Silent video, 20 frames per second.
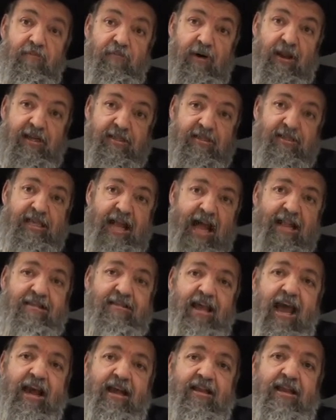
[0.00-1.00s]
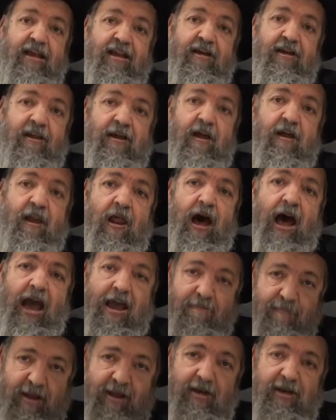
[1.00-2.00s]
But it's not technically a
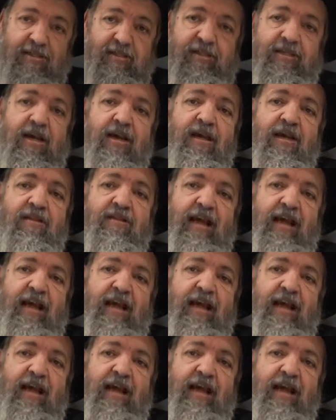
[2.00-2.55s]
lie because